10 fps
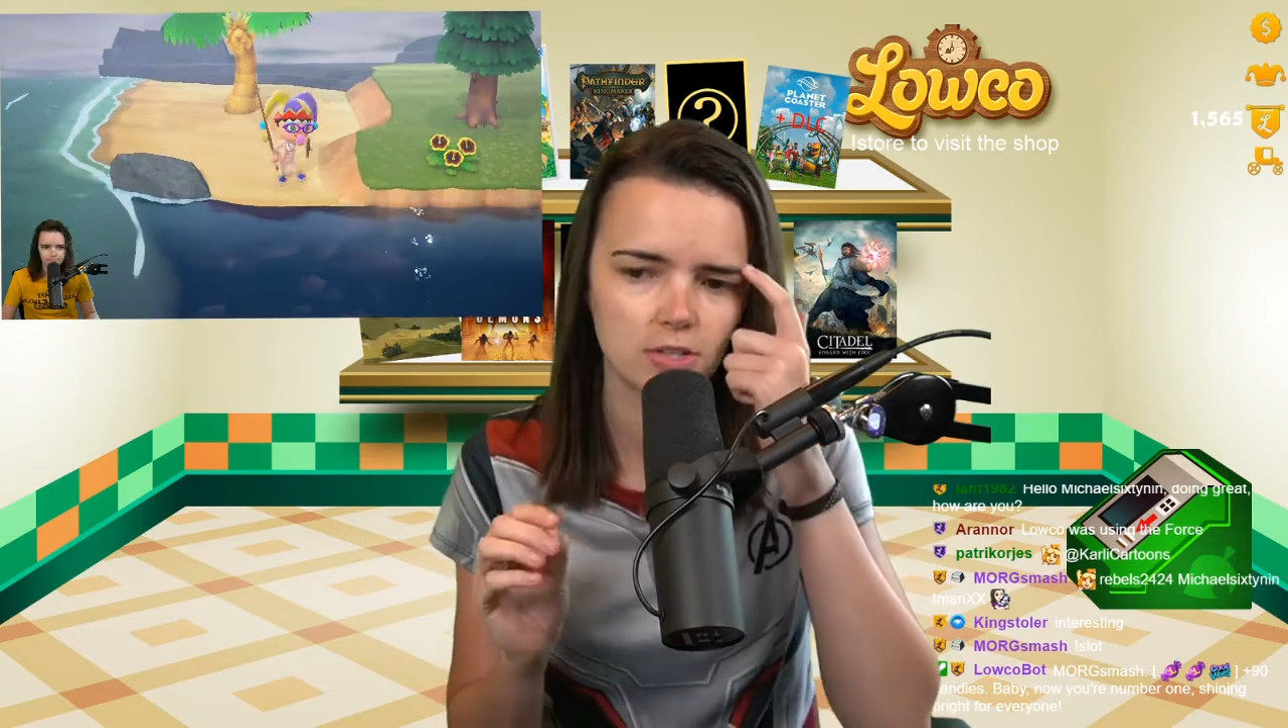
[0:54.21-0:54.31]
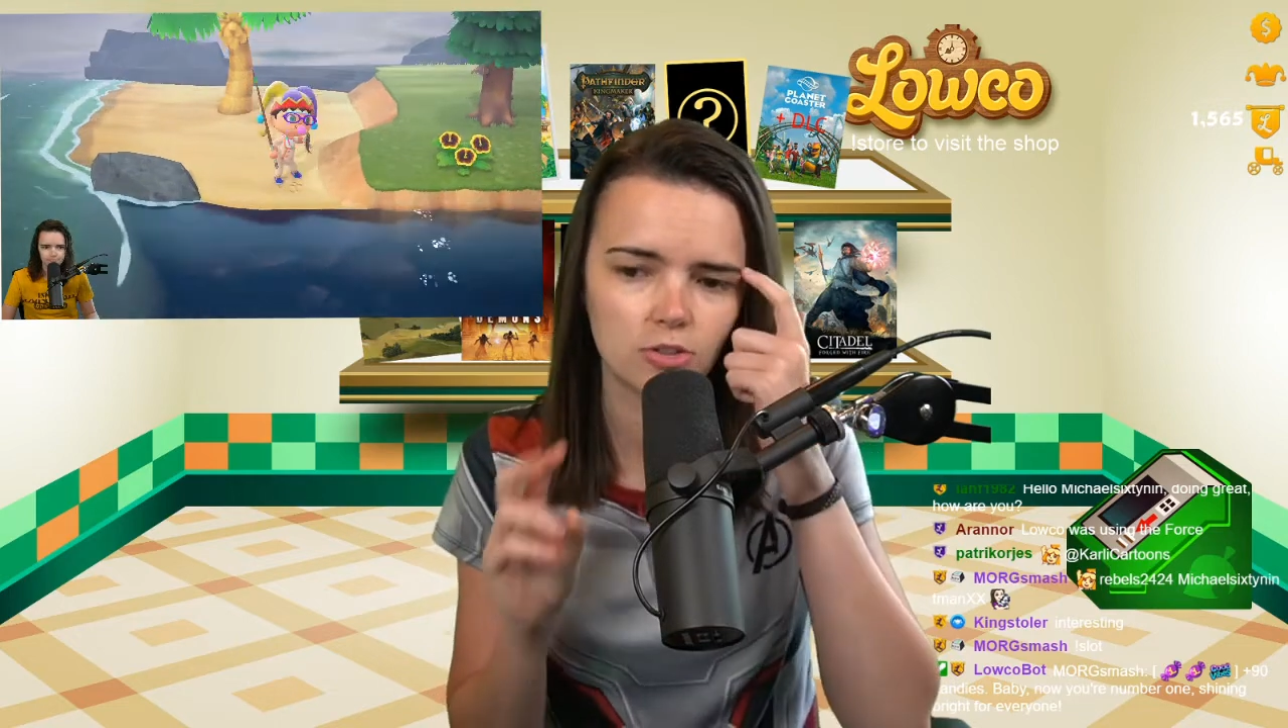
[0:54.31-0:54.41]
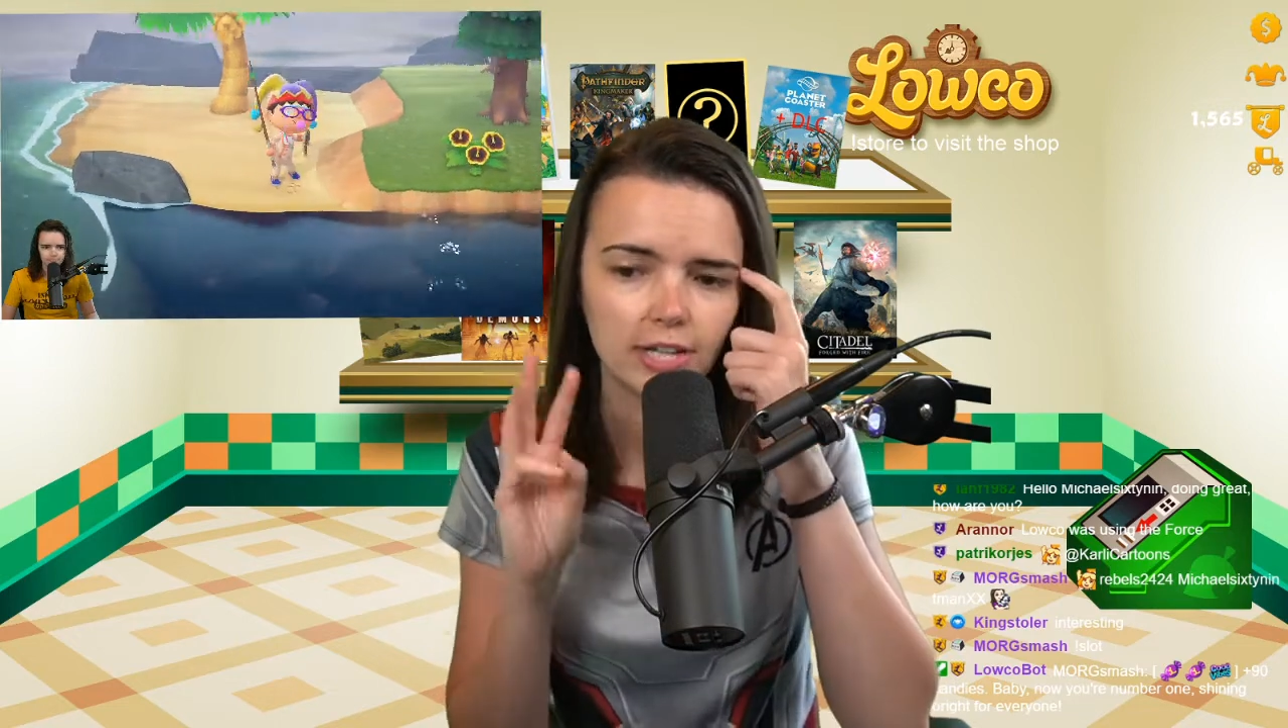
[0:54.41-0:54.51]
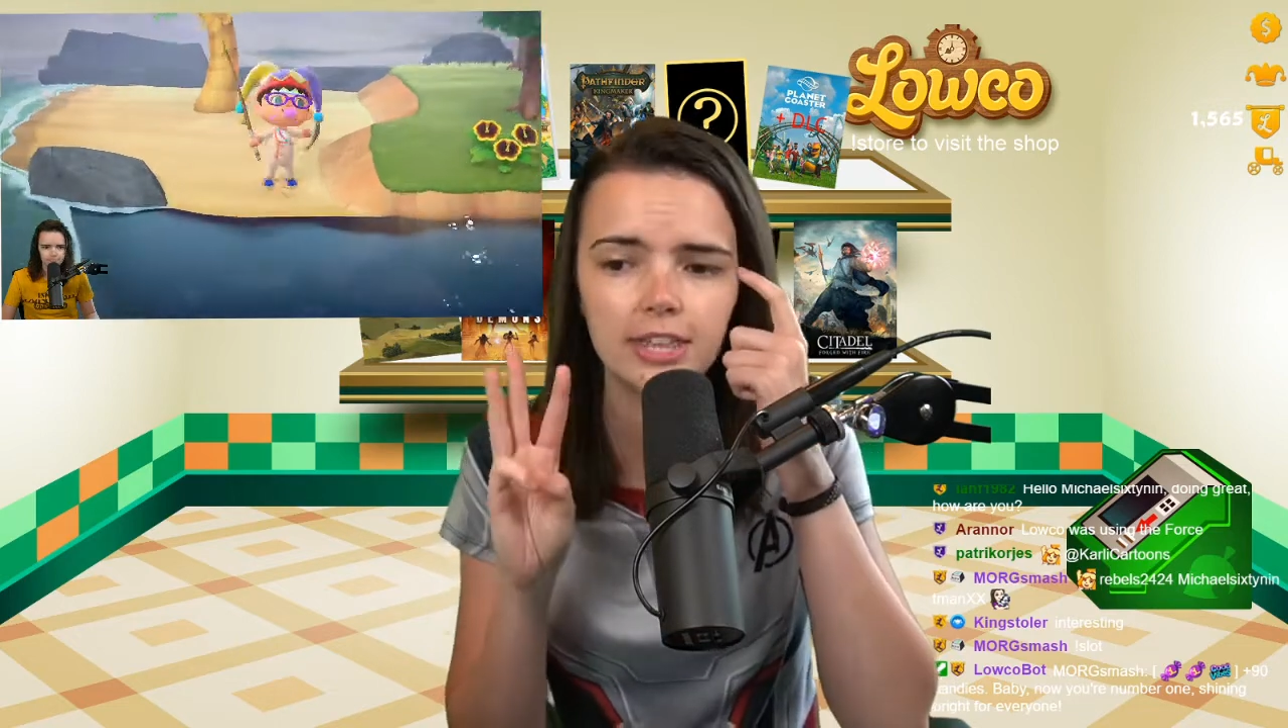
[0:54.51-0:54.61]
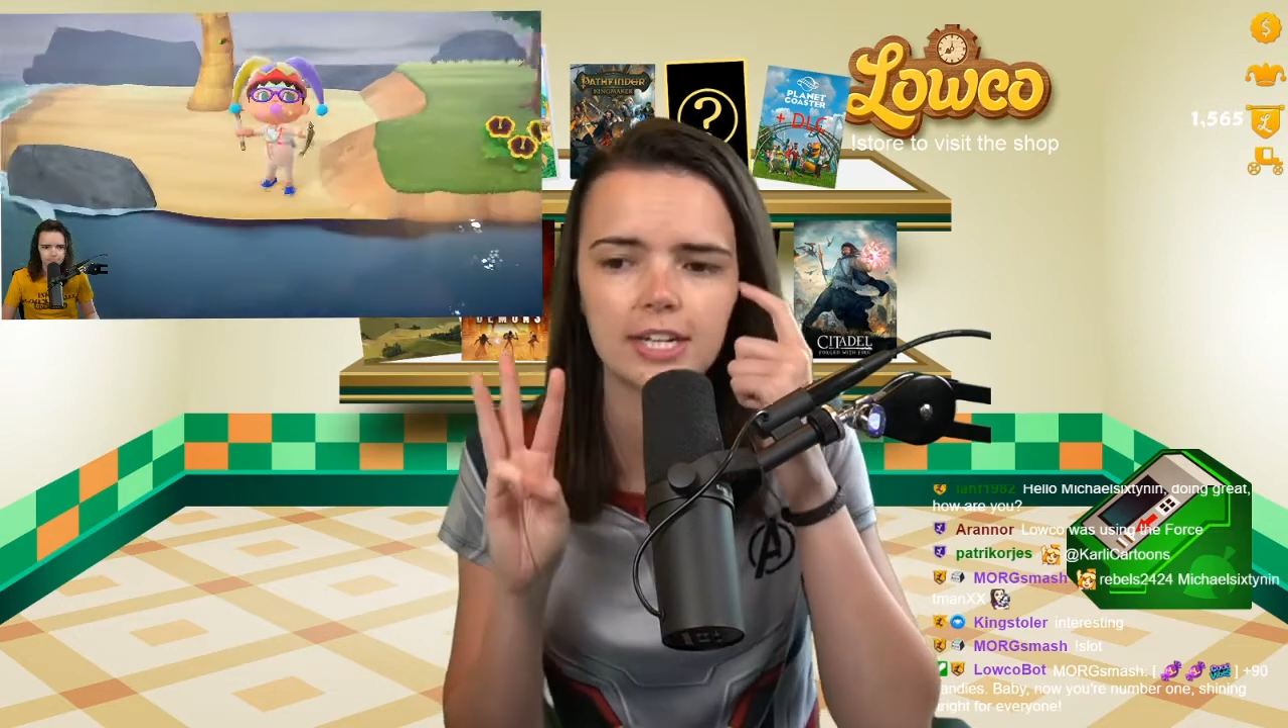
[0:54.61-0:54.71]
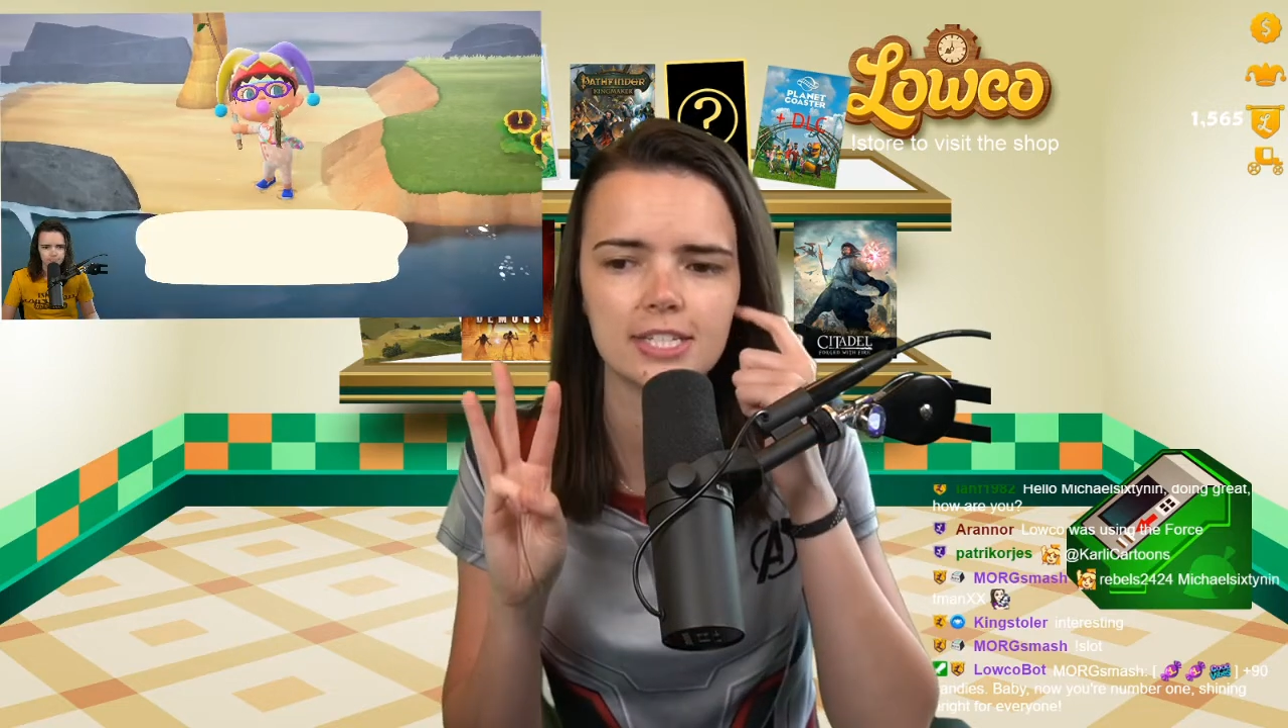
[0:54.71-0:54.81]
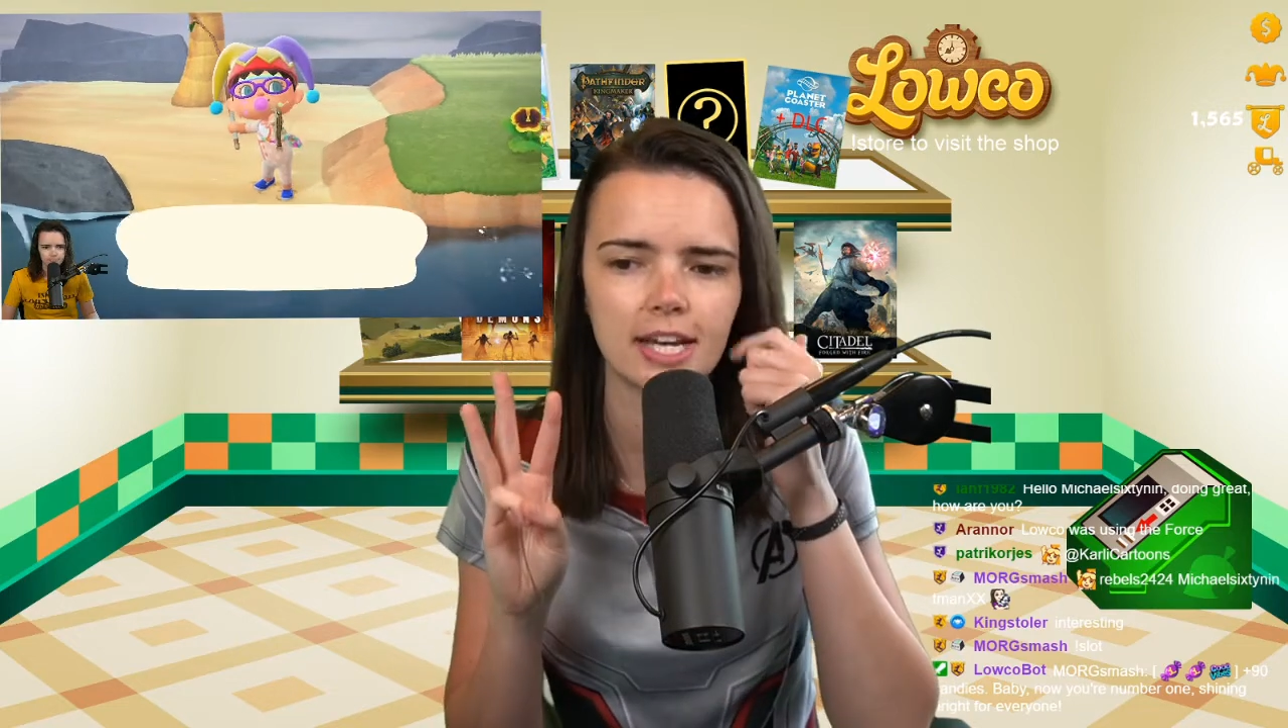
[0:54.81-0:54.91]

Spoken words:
three things